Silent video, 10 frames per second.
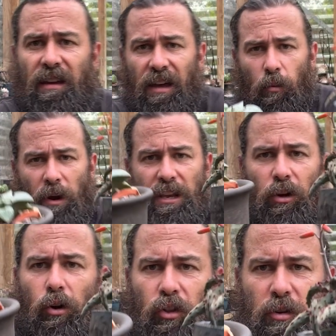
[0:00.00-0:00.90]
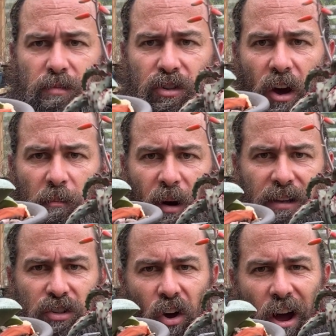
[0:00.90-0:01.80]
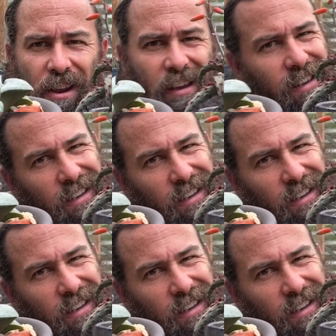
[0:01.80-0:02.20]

And when you look at them side by side,